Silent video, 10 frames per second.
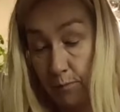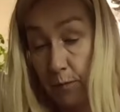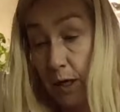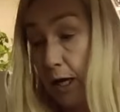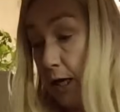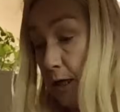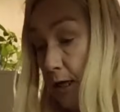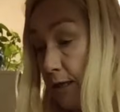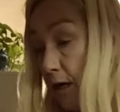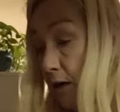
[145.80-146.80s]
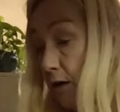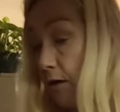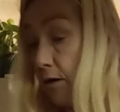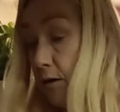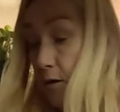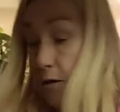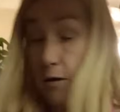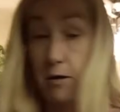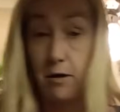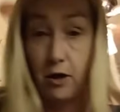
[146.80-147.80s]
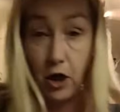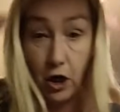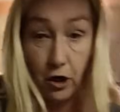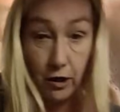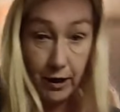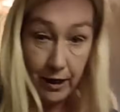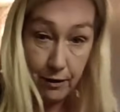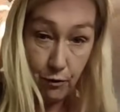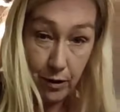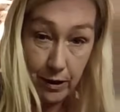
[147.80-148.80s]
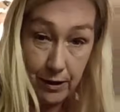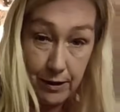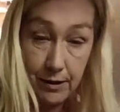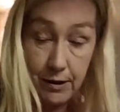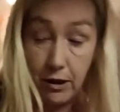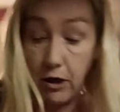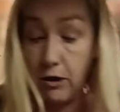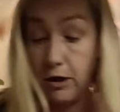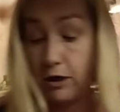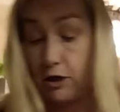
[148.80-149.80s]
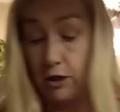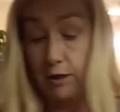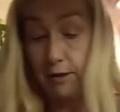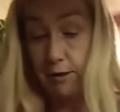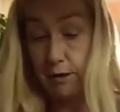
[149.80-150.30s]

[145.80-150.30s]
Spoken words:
And these are garlic ones, garlic cheese.